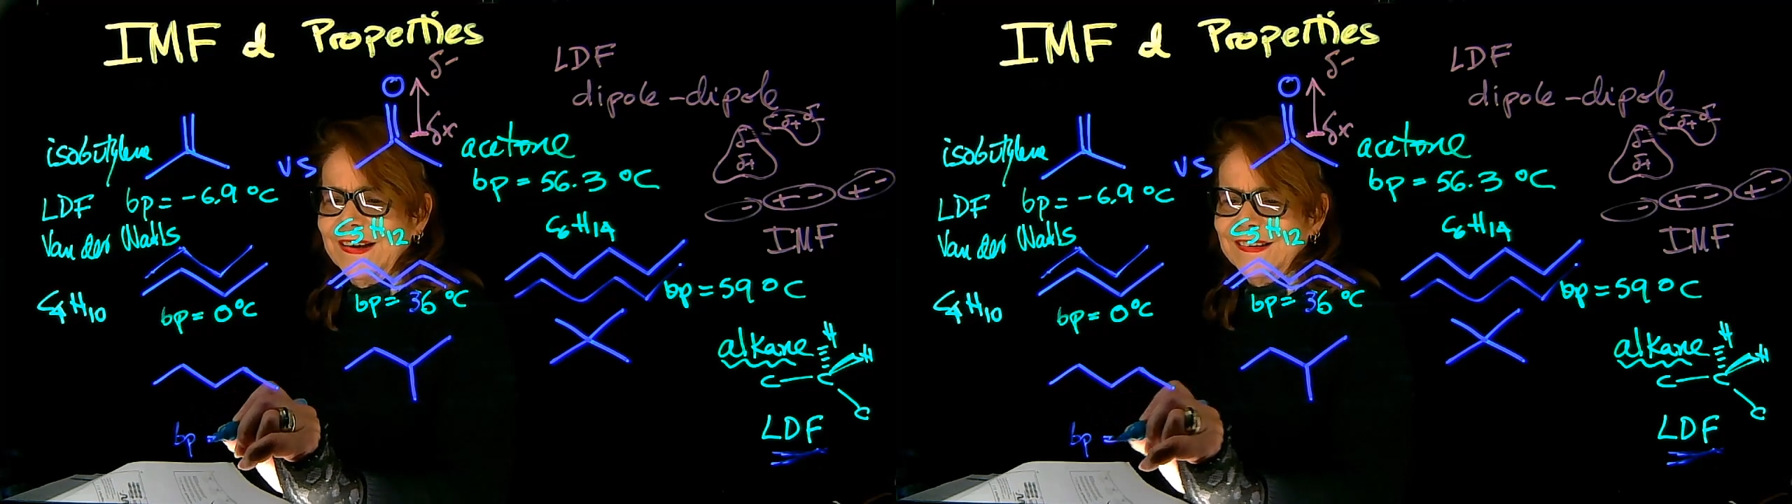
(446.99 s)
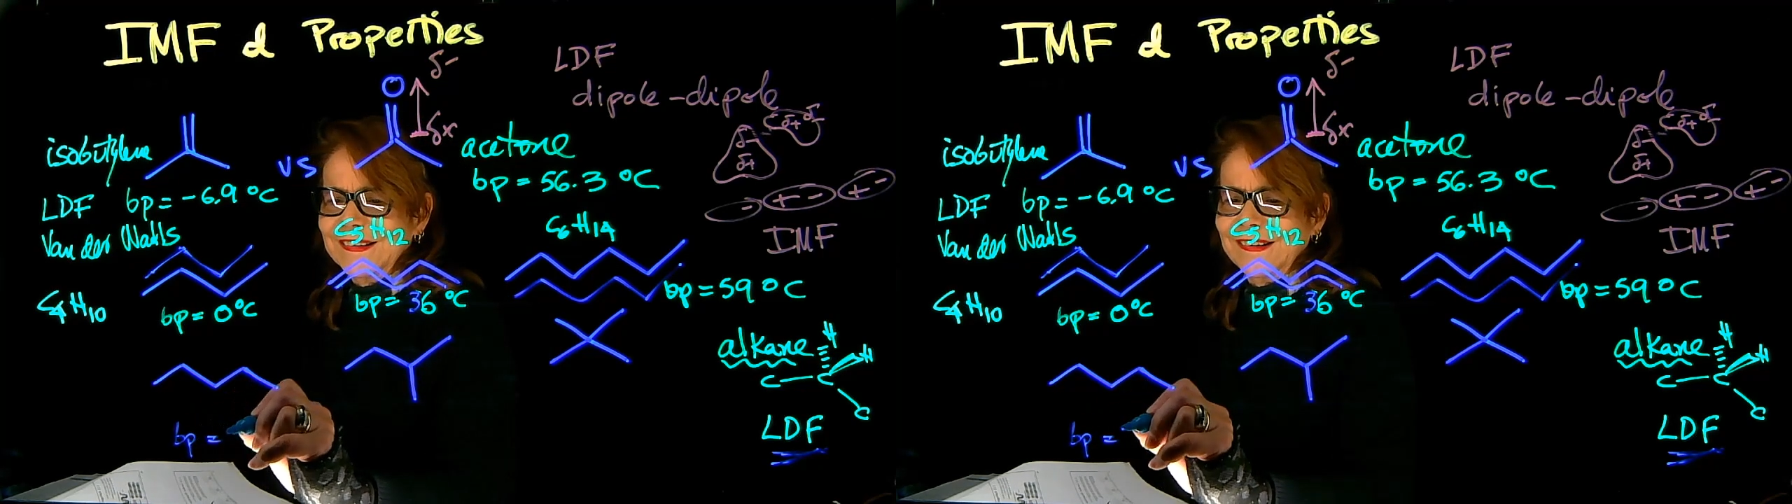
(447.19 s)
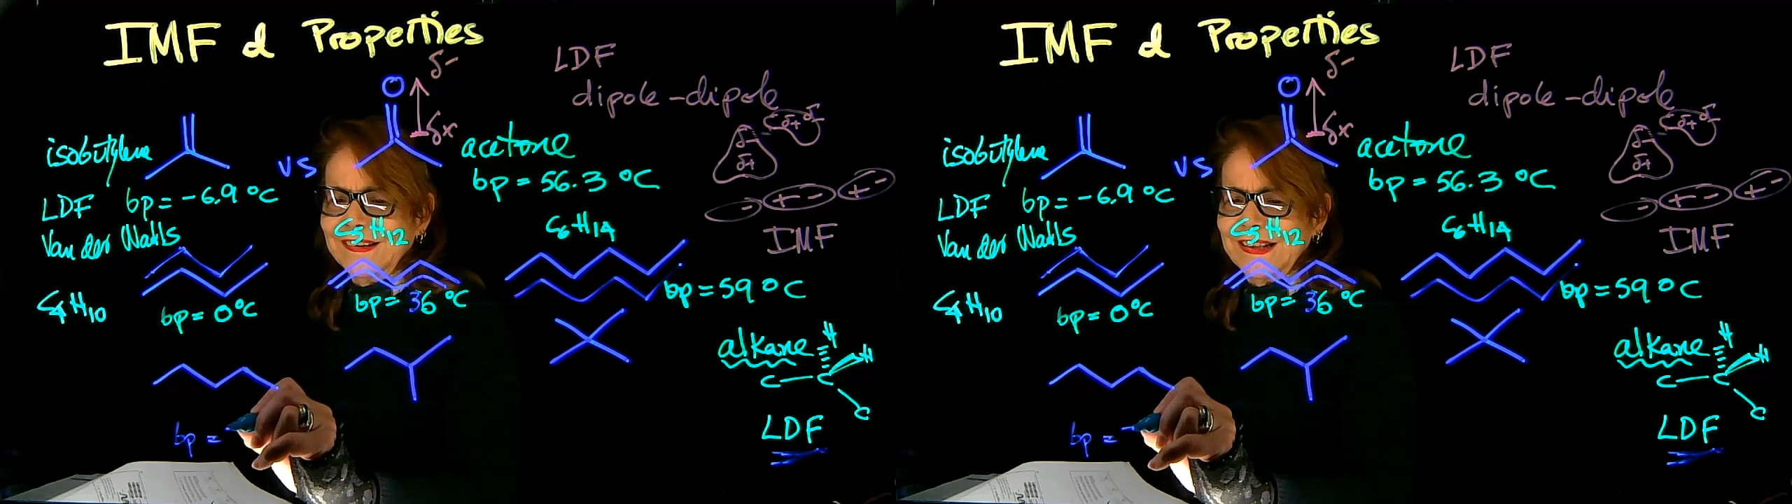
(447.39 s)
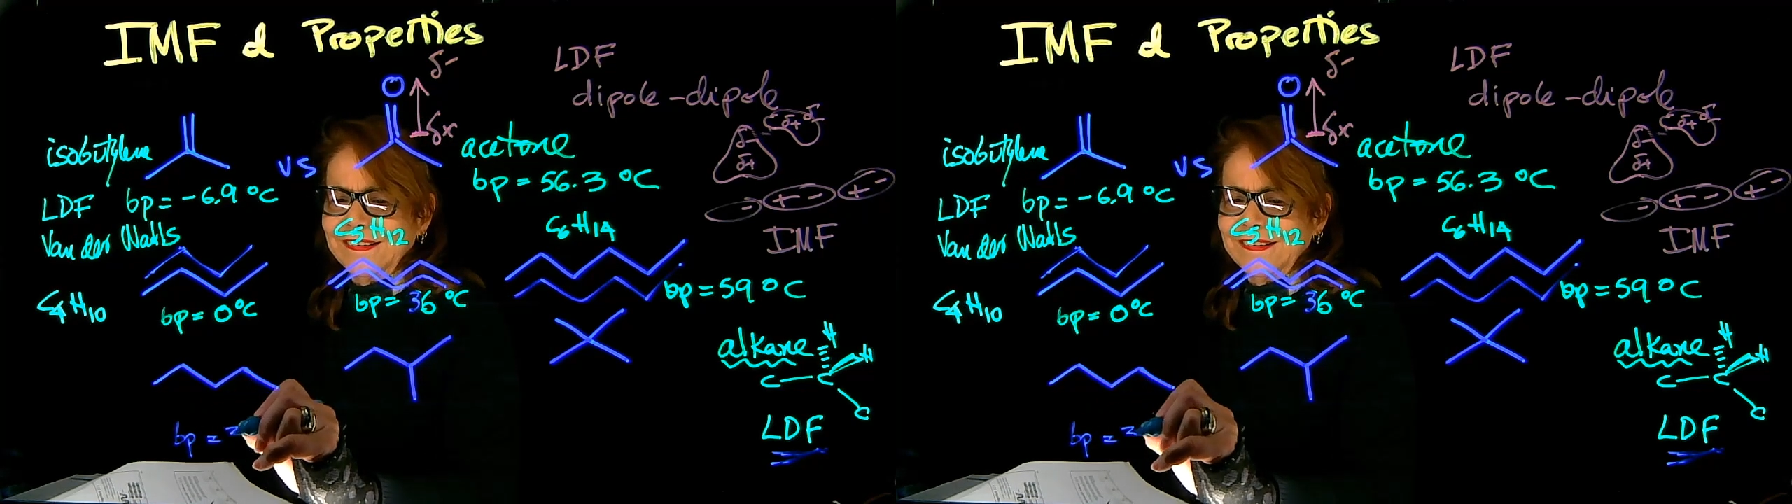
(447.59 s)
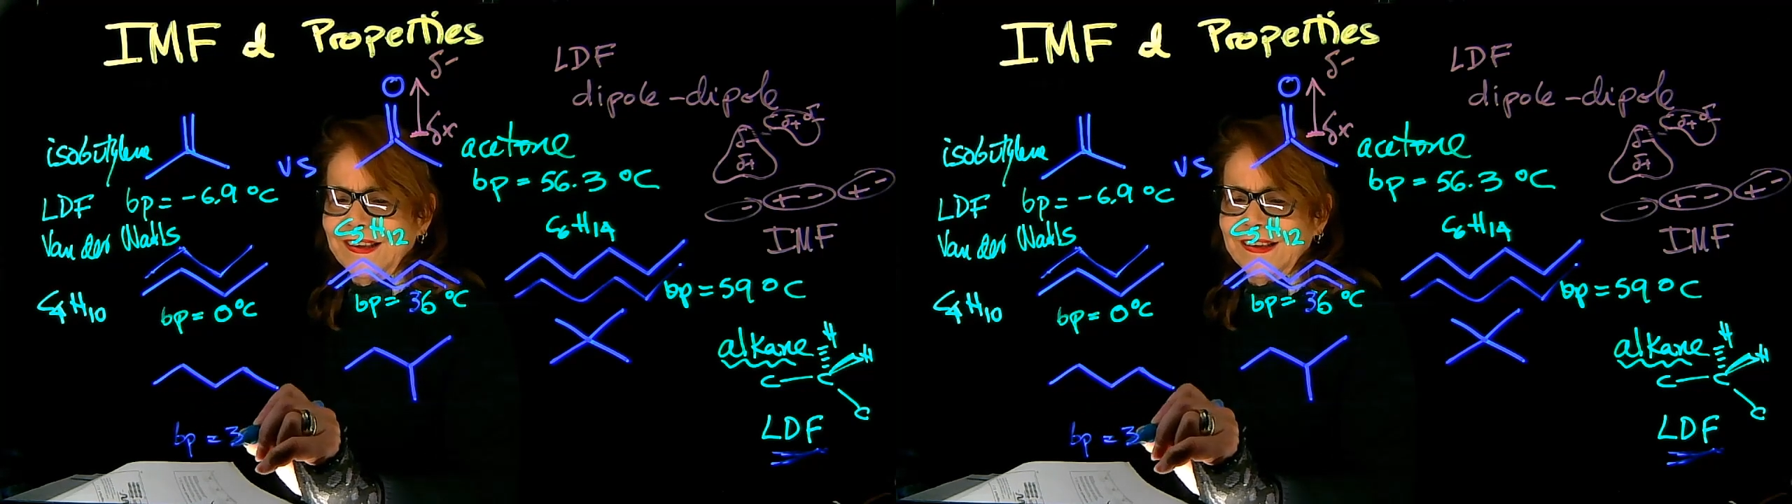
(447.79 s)

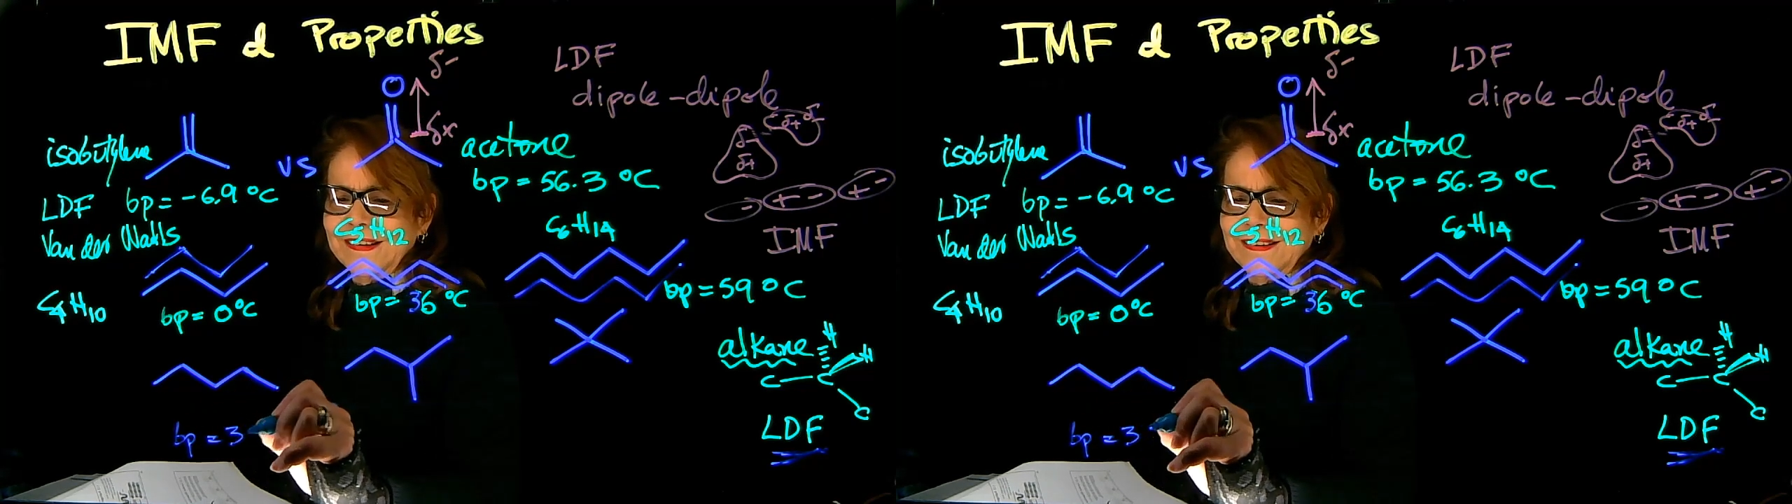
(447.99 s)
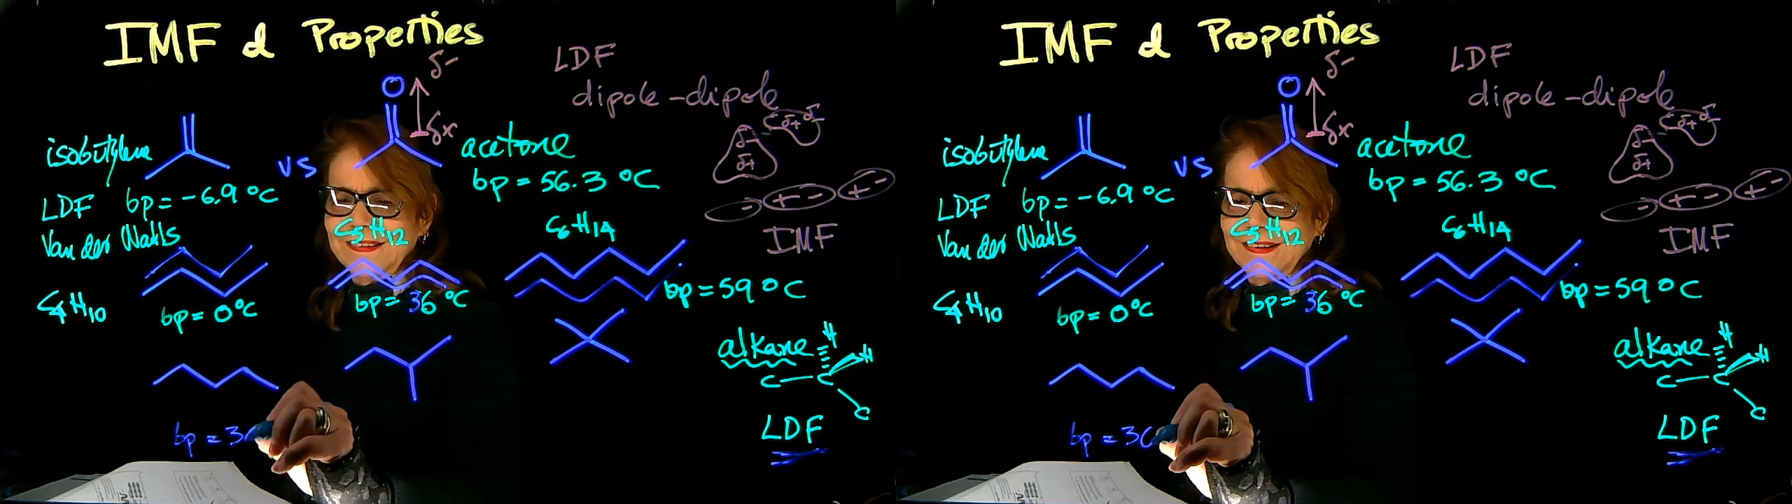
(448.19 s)
36.